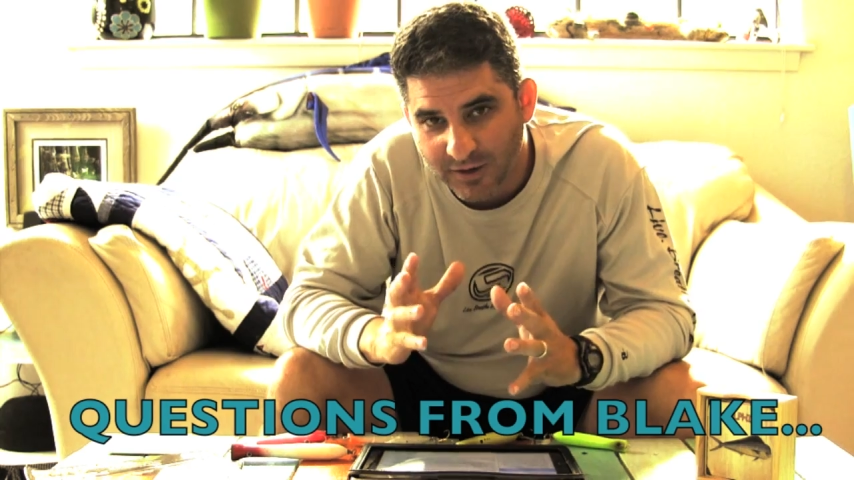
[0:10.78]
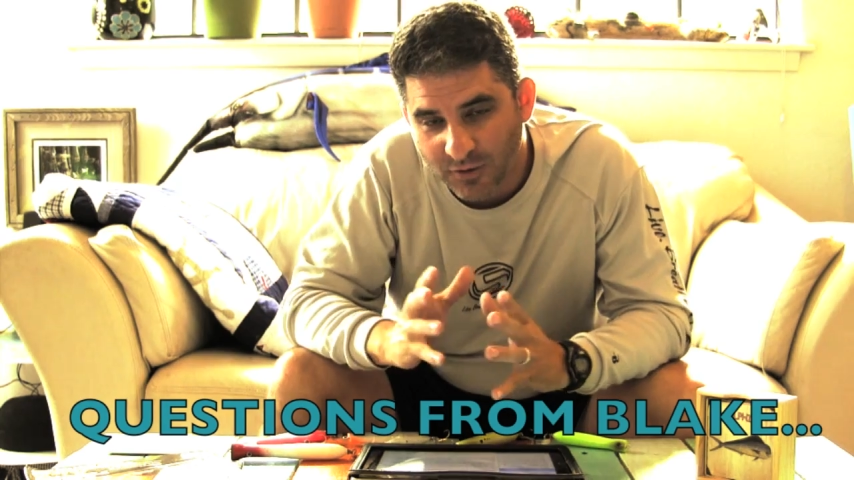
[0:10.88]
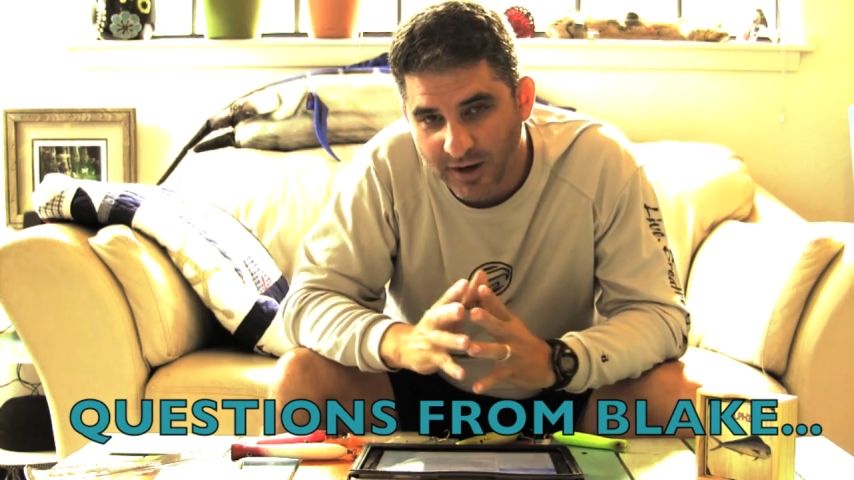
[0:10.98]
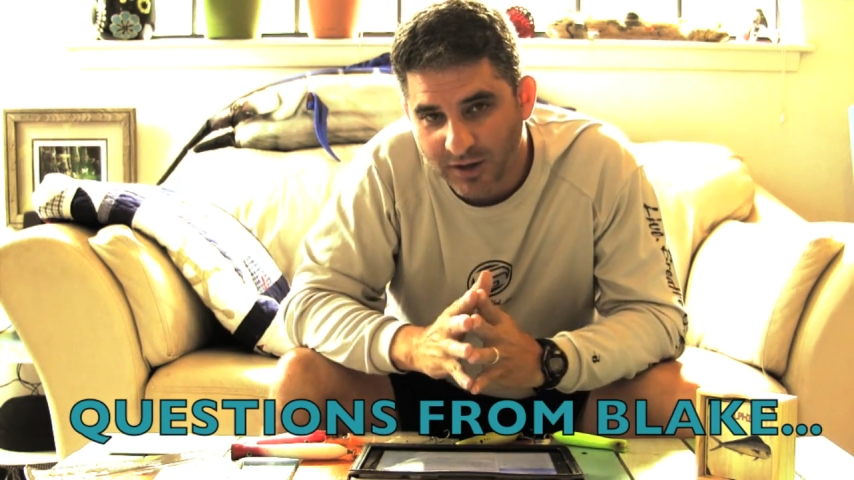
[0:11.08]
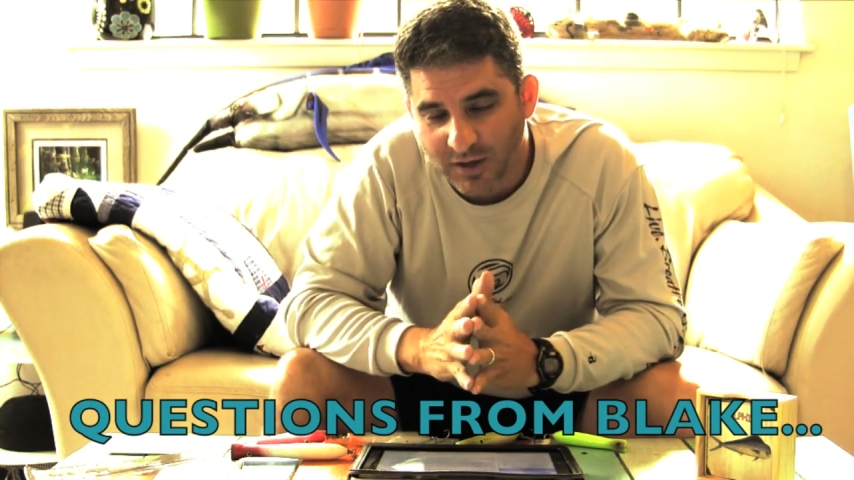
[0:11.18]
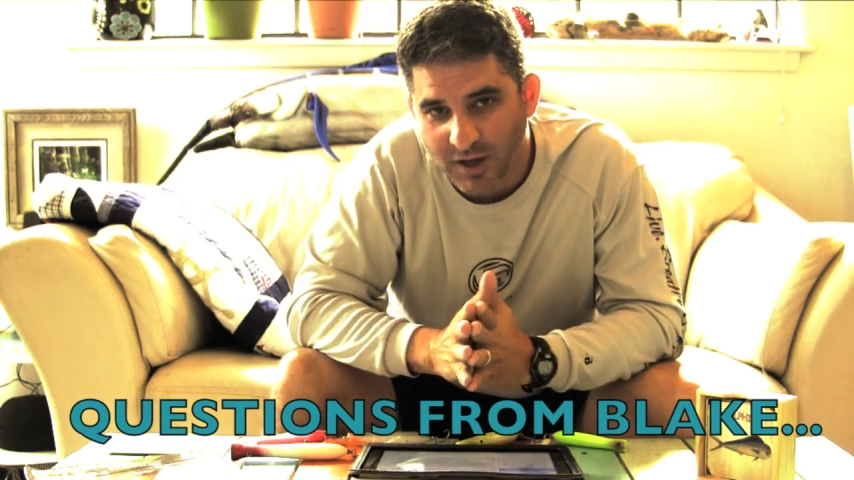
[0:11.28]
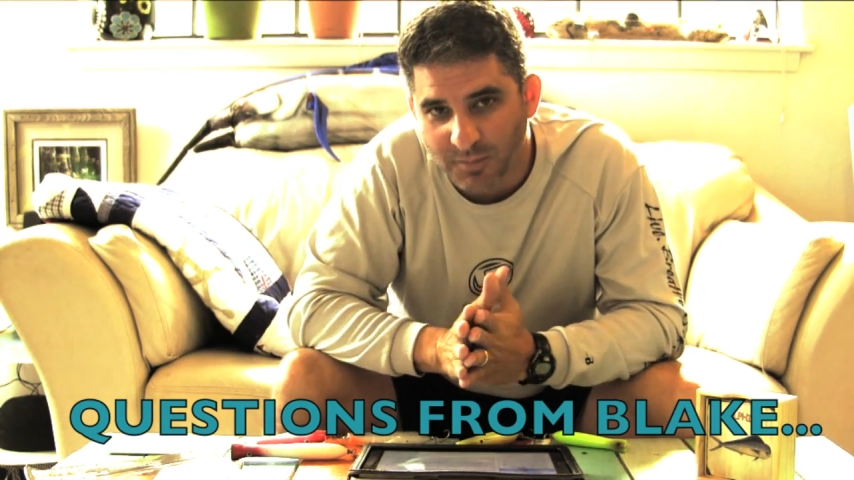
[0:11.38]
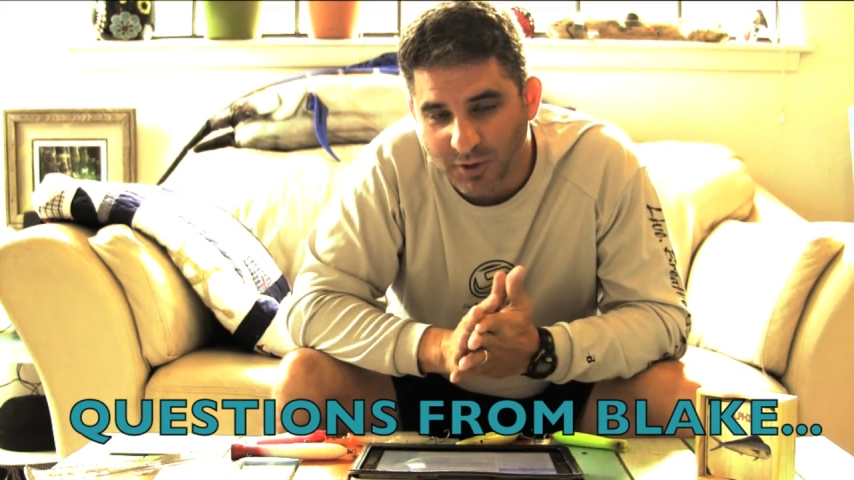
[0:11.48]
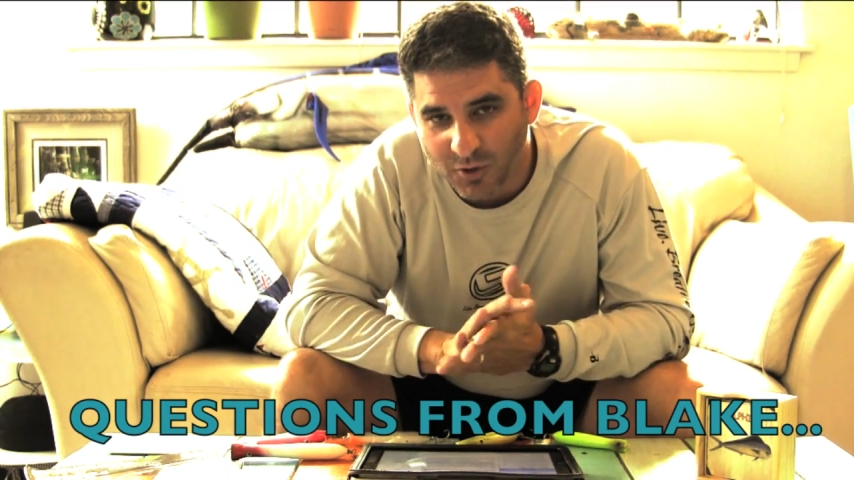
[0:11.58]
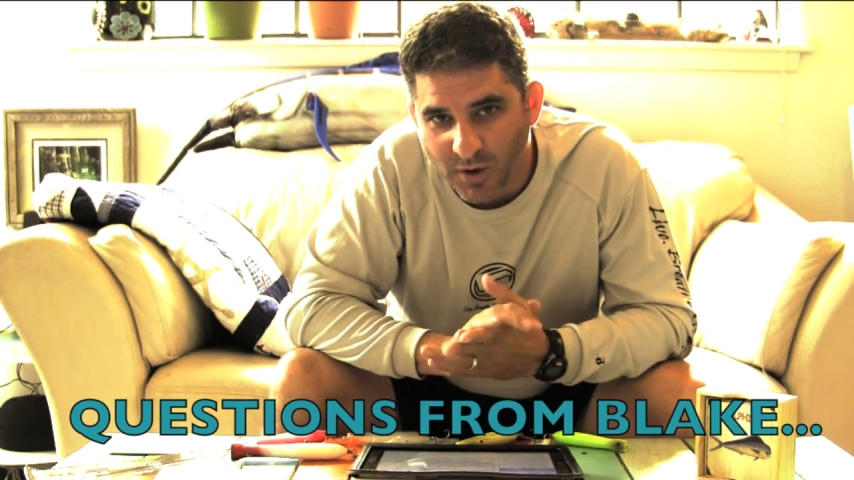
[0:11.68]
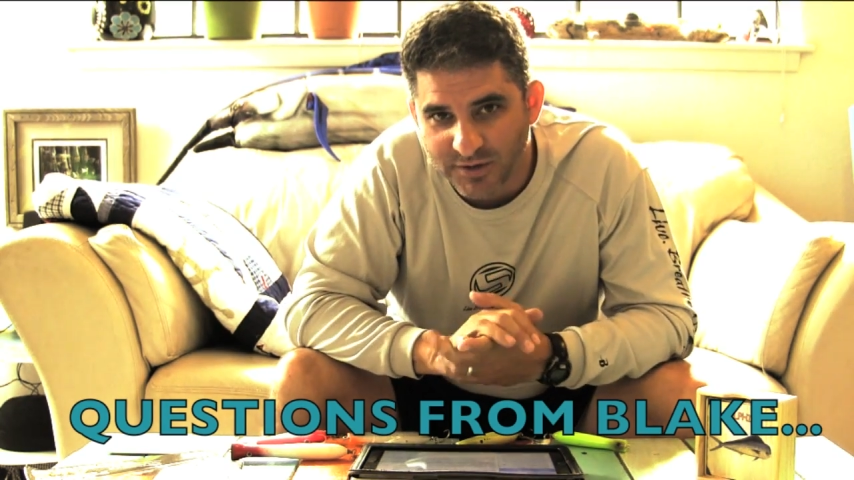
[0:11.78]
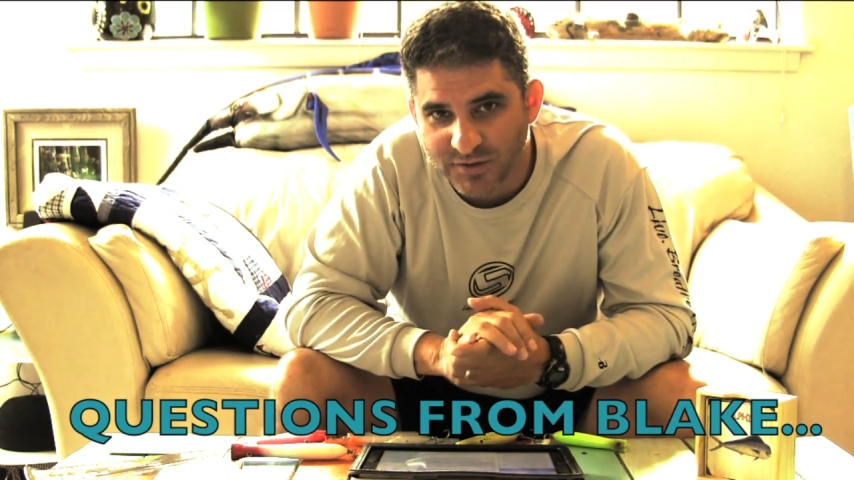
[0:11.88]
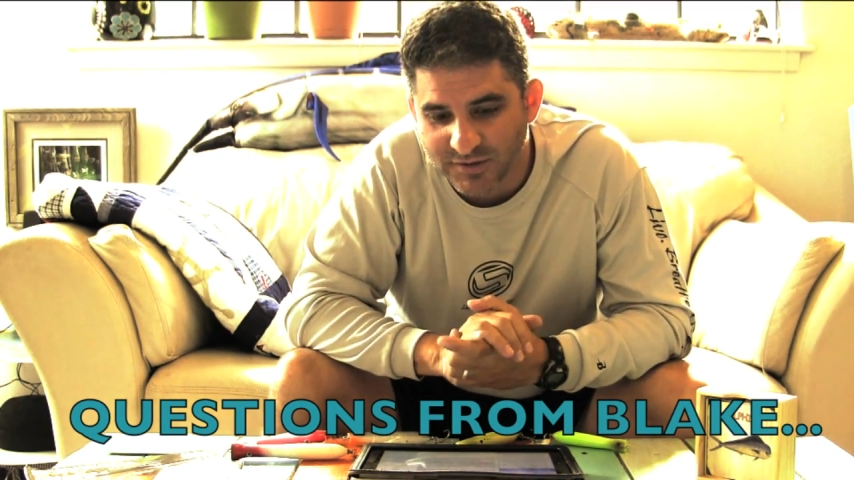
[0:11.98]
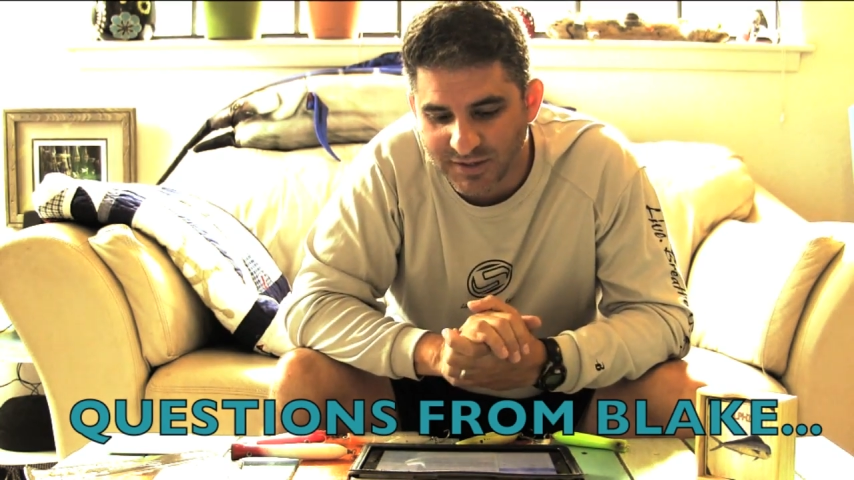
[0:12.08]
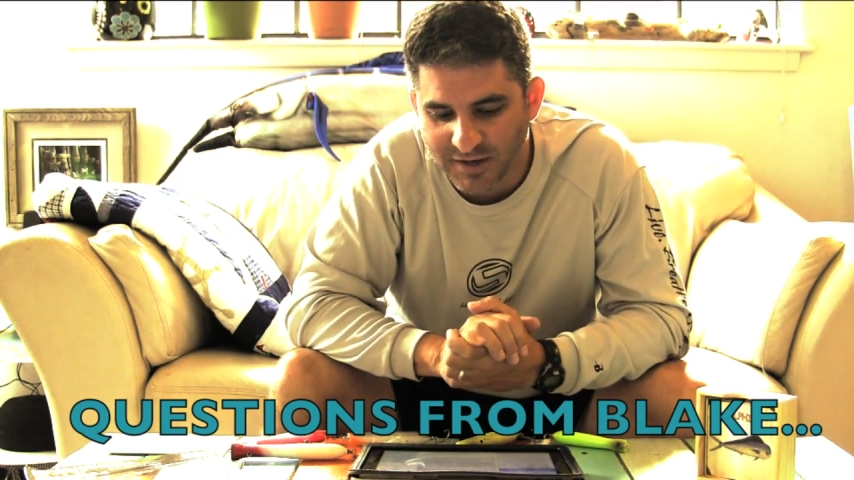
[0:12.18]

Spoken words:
a great couple of questions